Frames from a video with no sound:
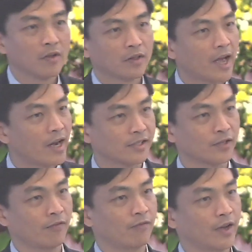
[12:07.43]
That is
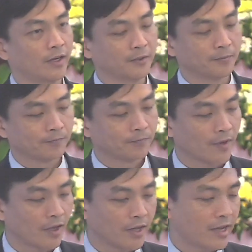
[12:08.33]
not fun.
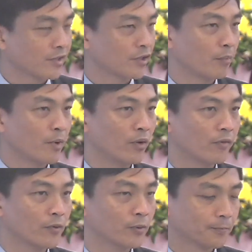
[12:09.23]
That is not beautiful.